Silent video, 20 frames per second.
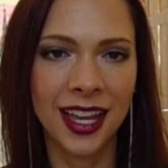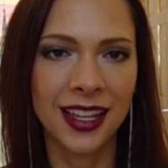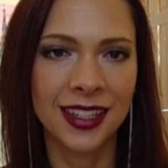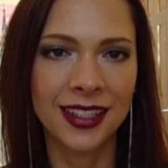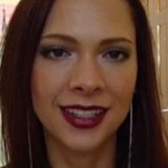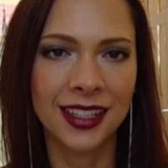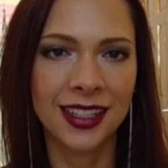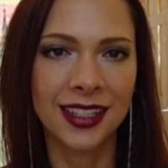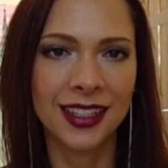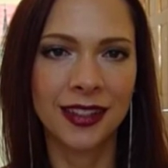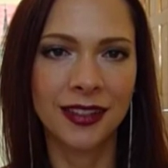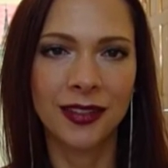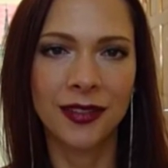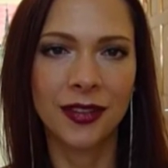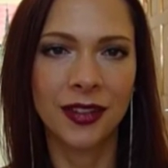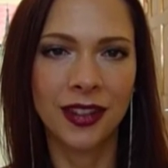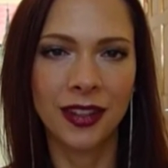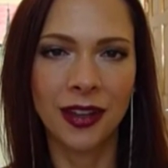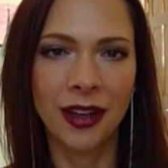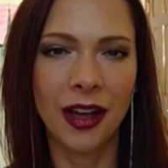And, you
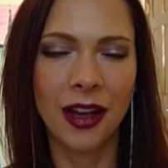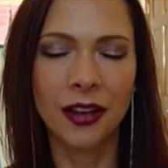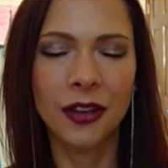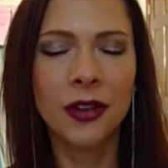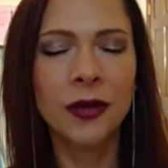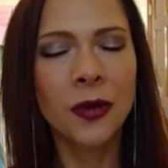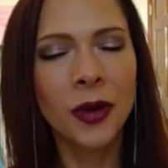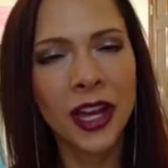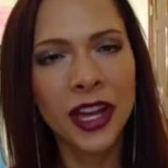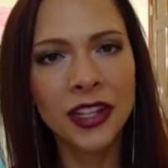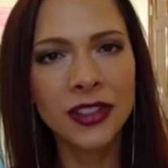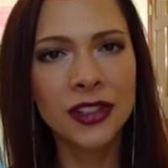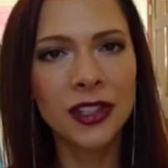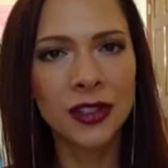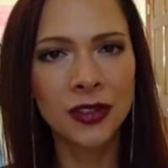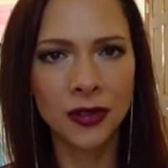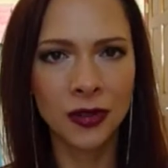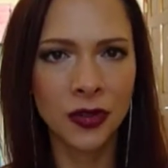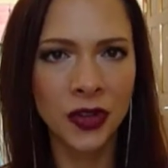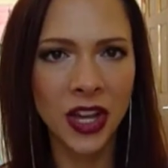know, a good way
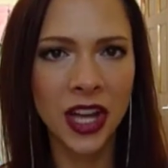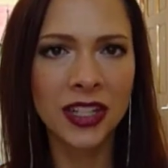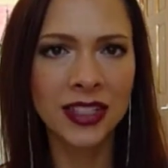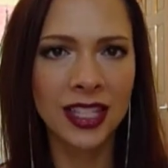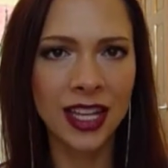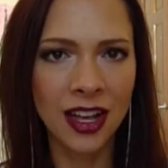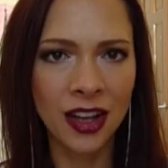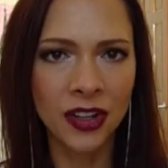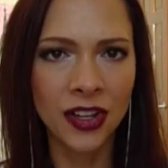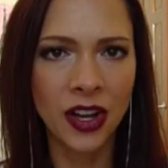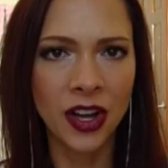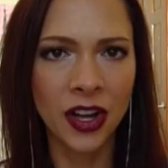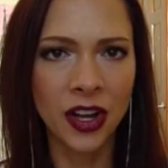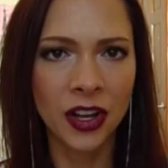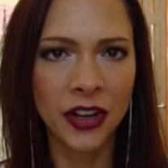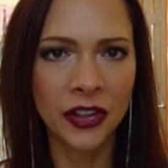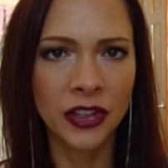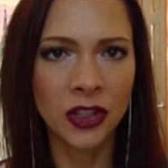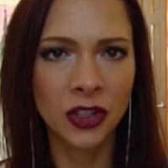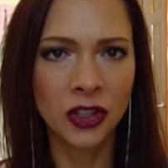to cut down
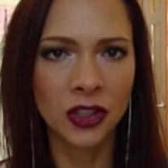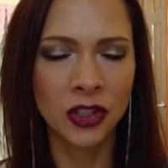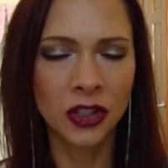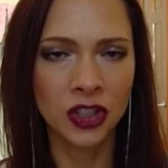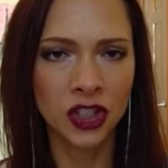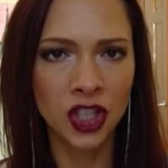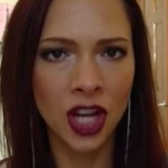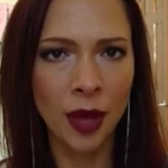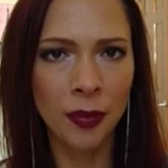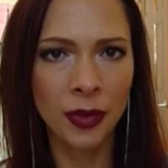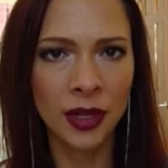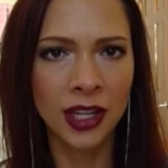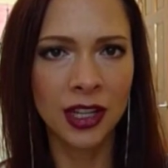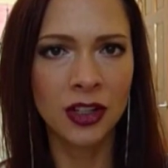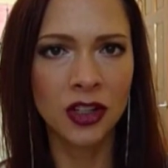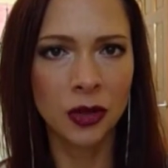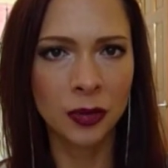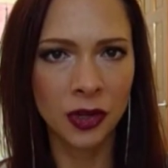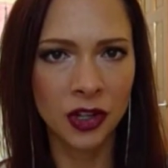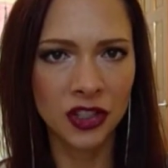on your shopping
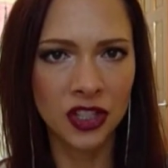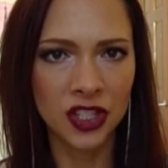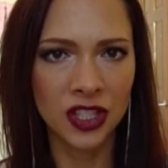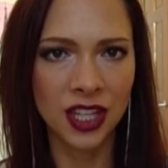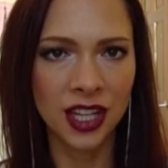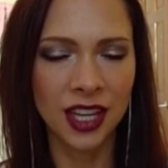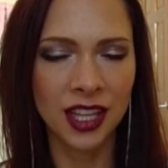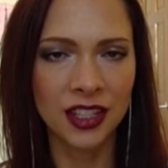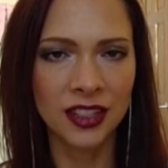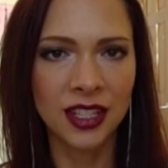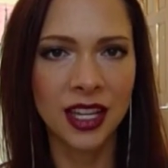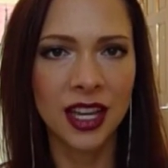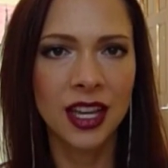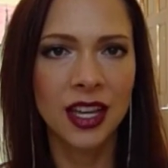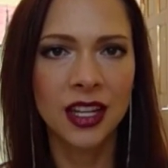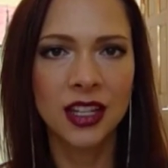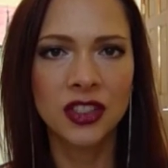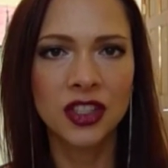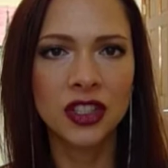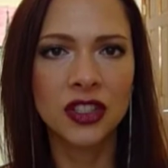and your purchasing is
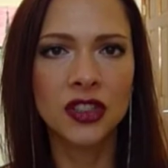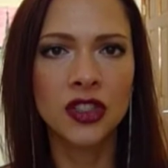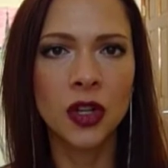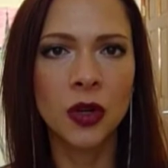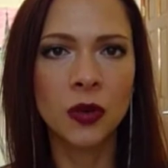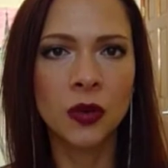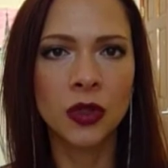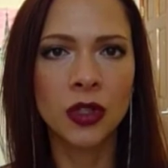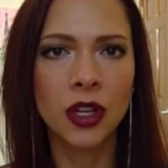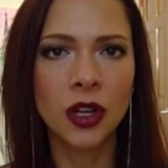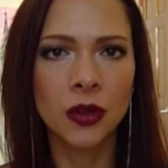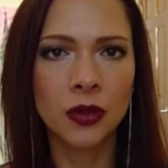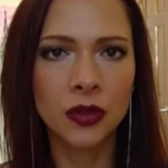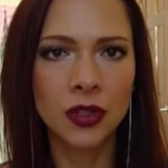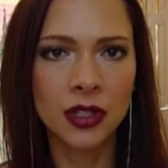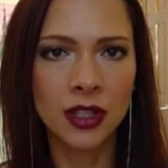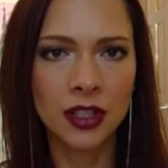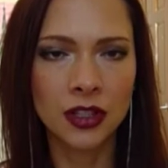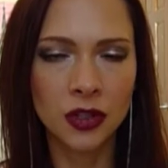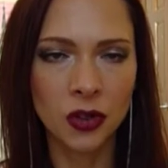just don't go
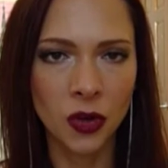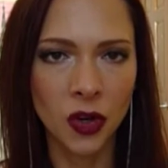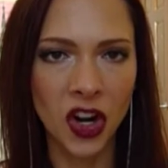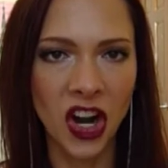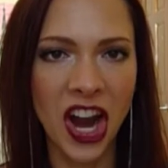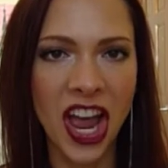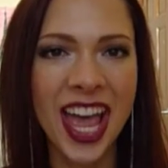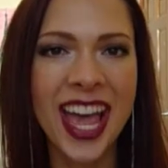to the store.